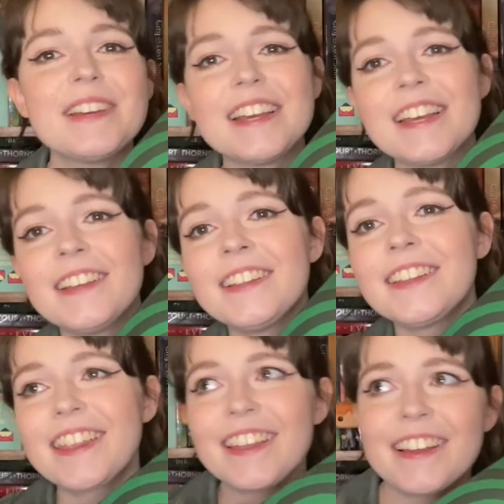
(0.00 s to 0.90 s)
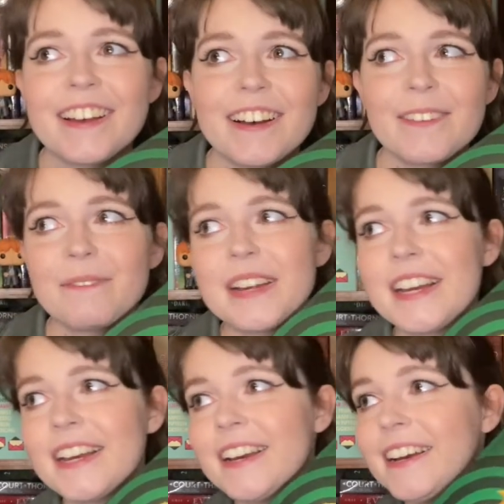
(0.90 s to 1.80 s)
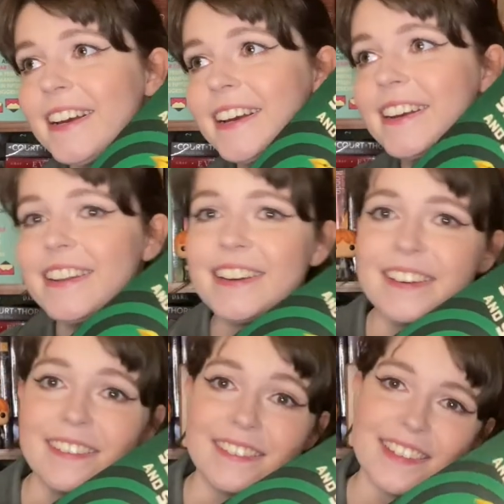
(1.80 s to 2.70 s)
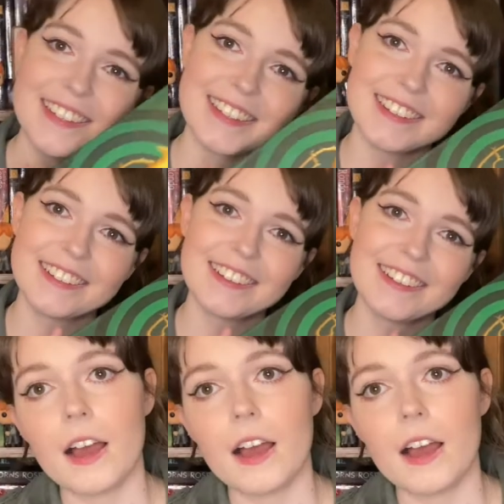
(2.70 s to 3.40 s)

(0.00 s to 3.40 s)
in the Meadow song.